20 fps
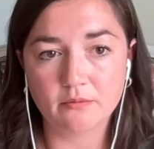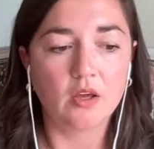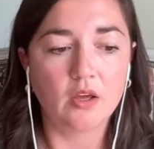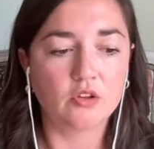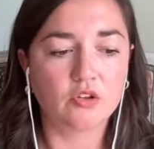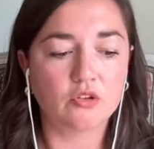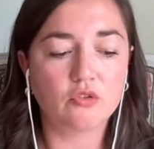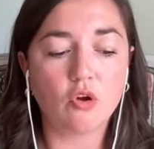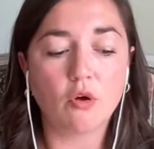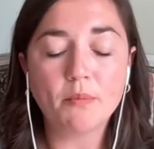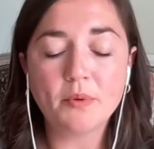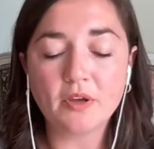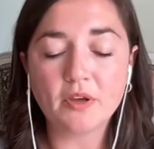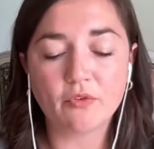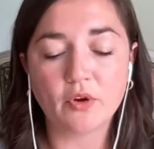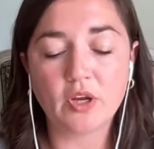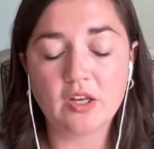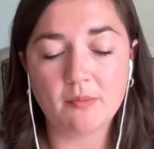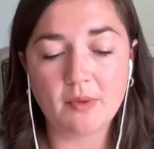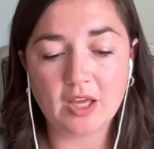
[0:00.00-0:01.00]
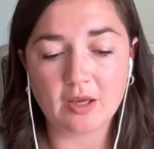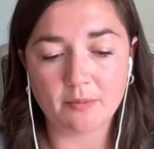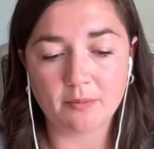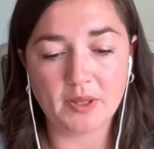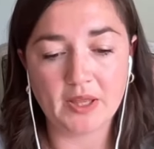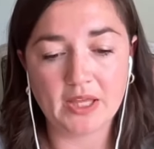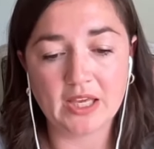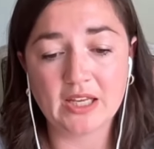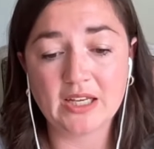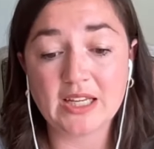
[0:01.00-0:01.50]
So don't be afraid to make a
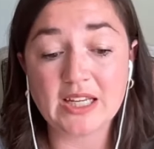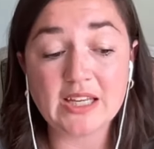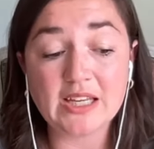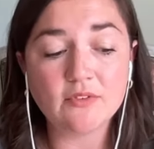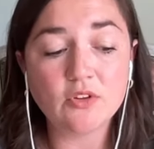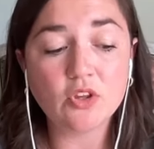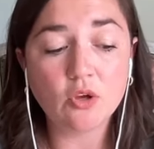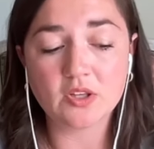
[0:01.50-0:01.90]
plan, even though